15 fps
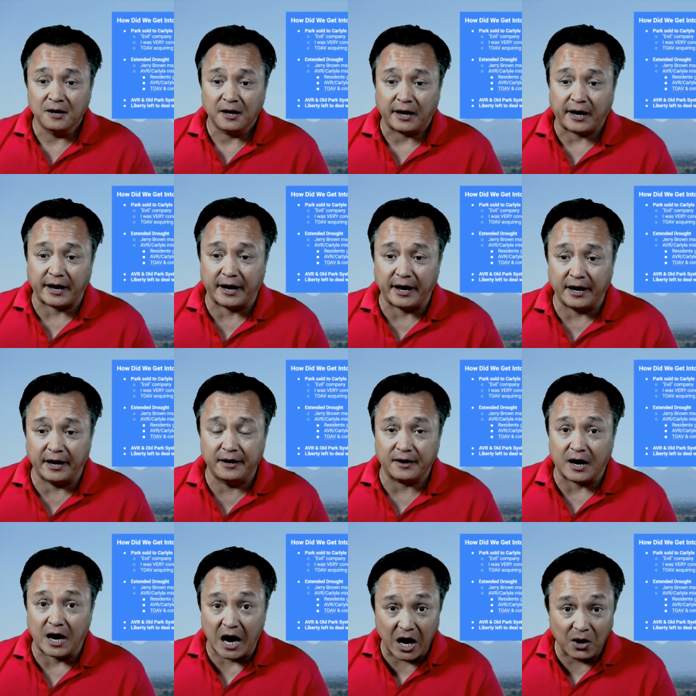and
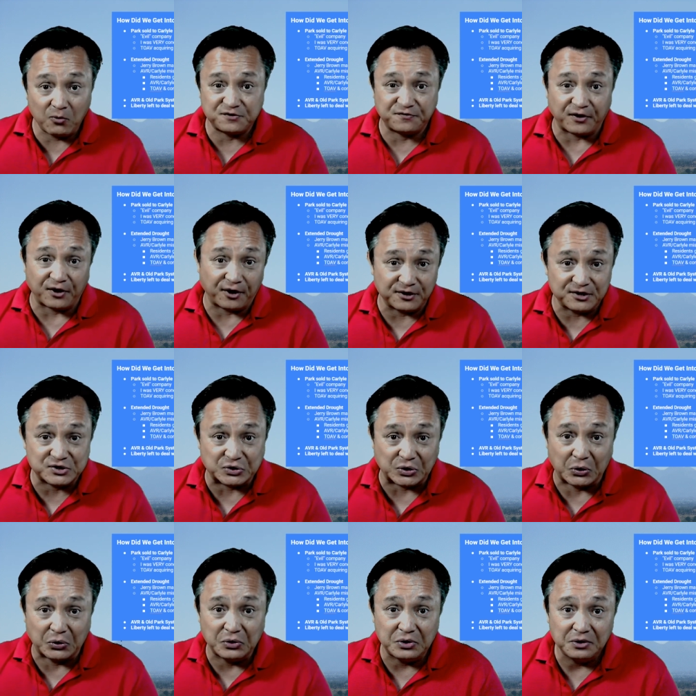I was very
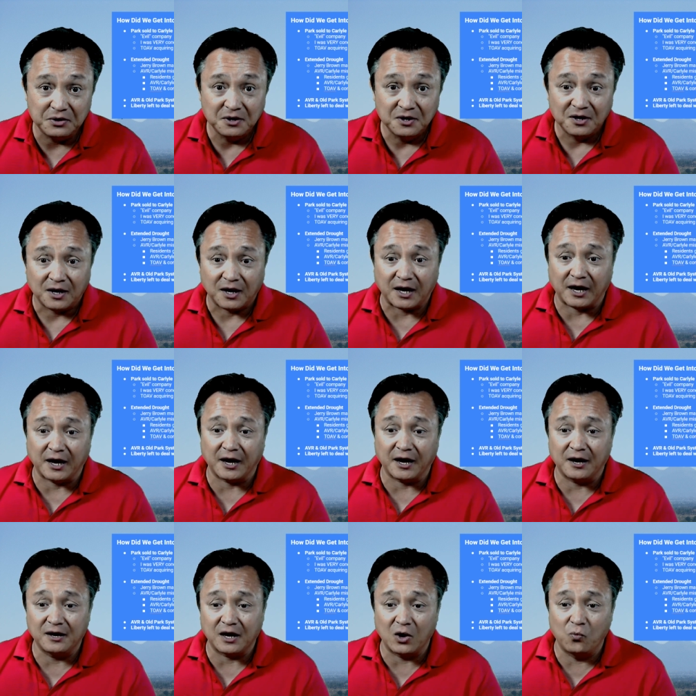concerned,
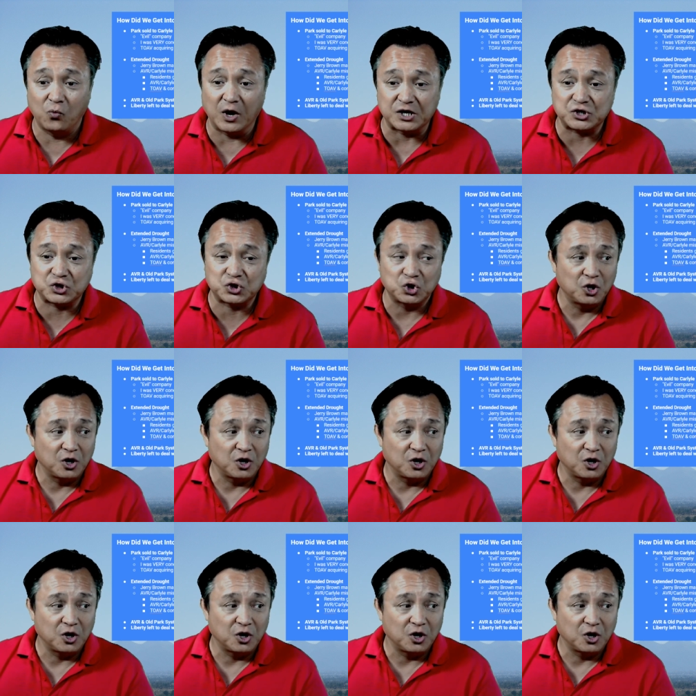and uh, which